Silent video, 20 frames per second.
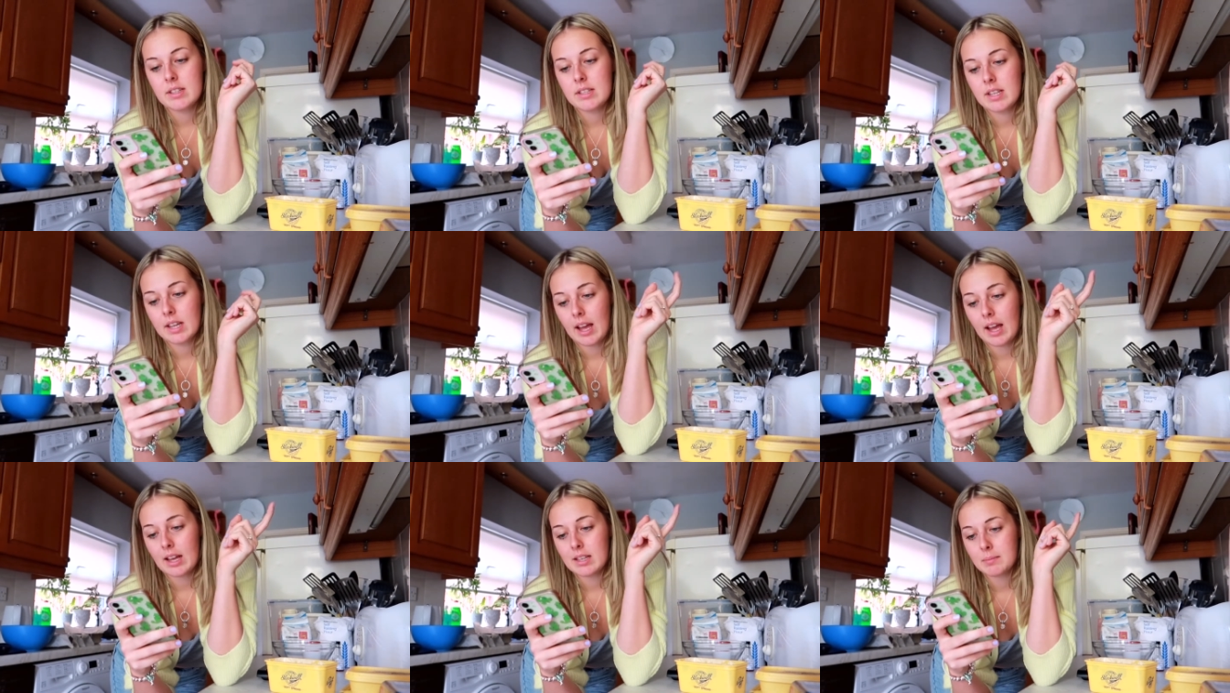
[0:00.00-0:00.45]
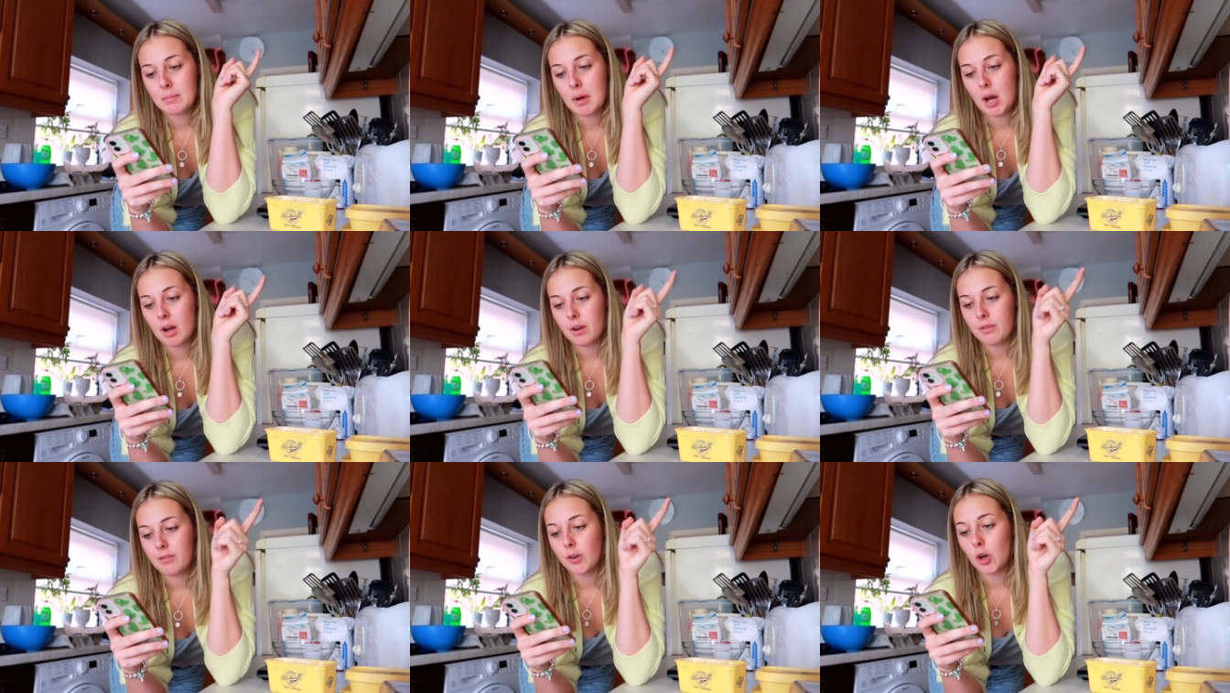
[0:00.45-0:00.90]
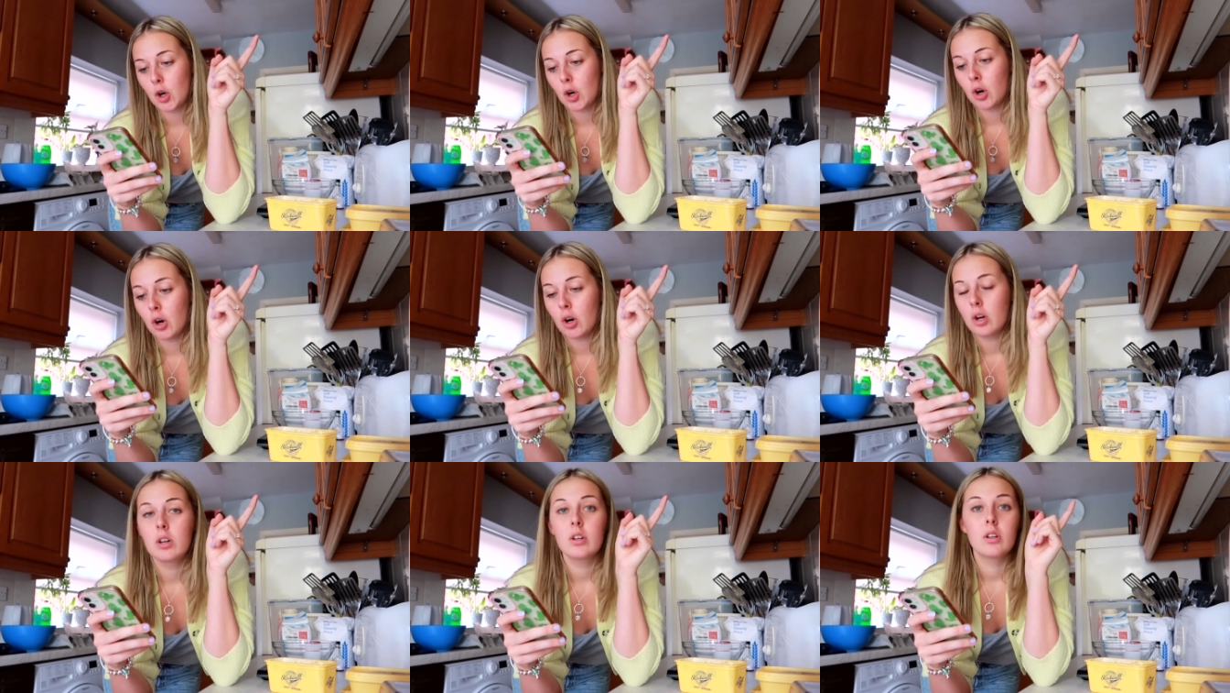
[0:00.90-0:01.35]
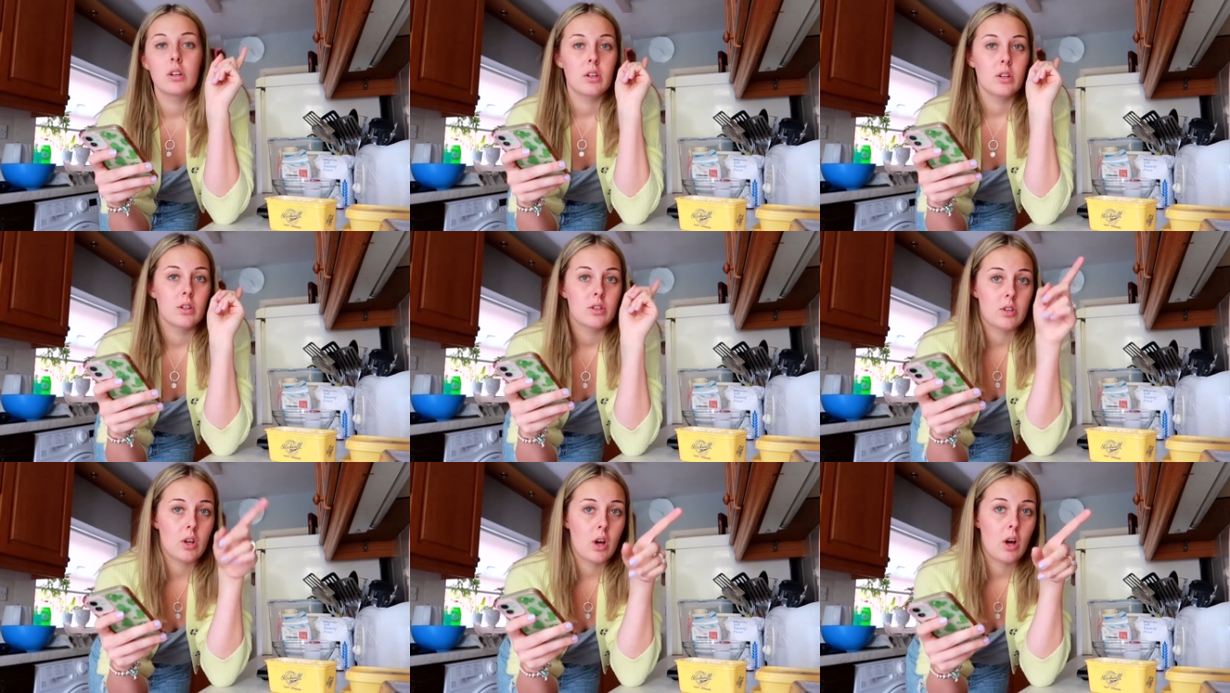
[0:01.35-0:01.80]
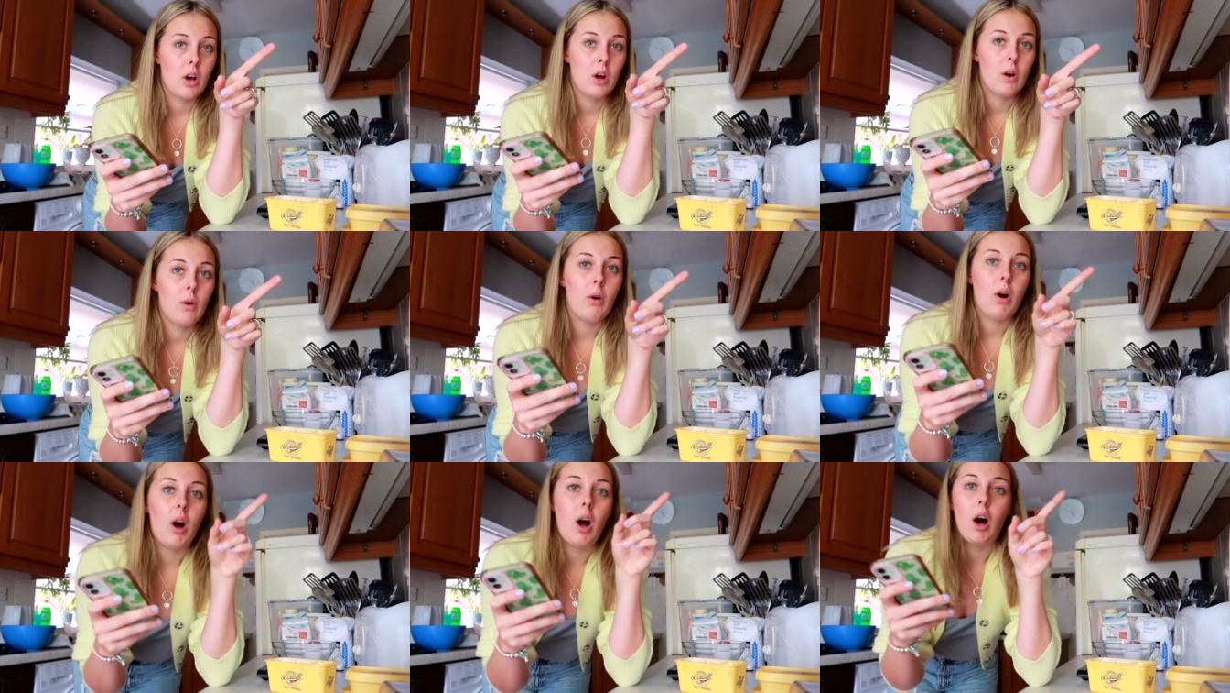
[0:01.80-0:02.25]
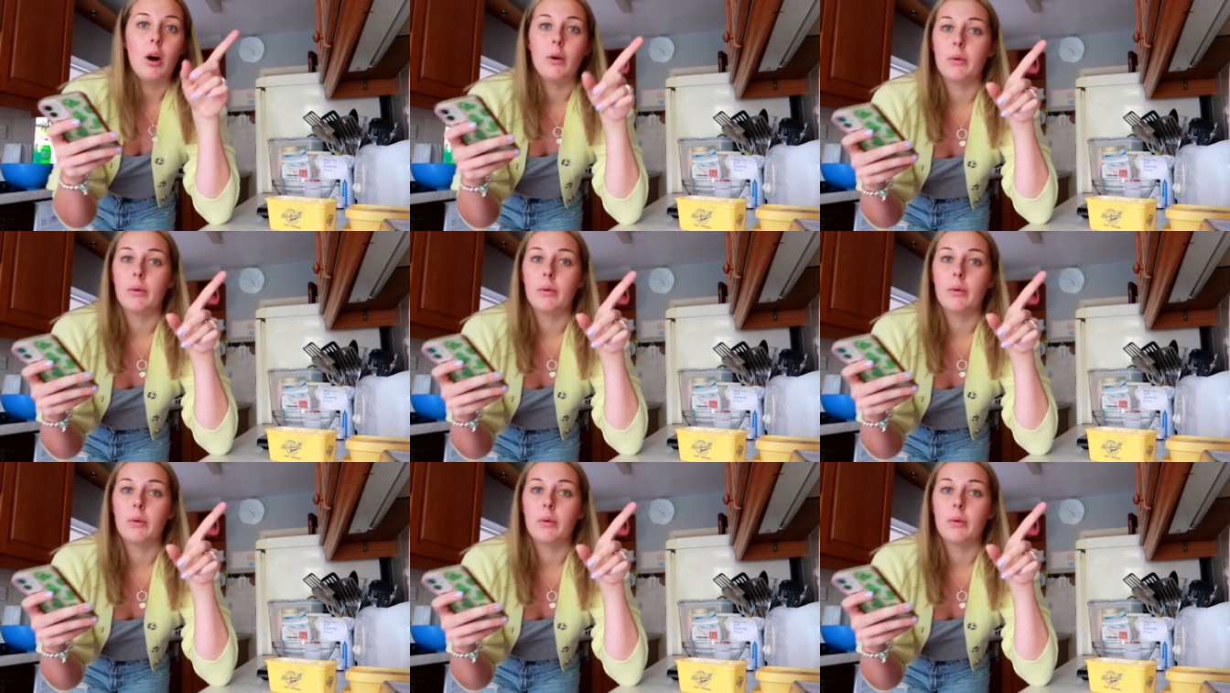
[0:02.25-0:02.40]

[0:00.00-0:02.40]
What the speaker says: to gas mark 4. So I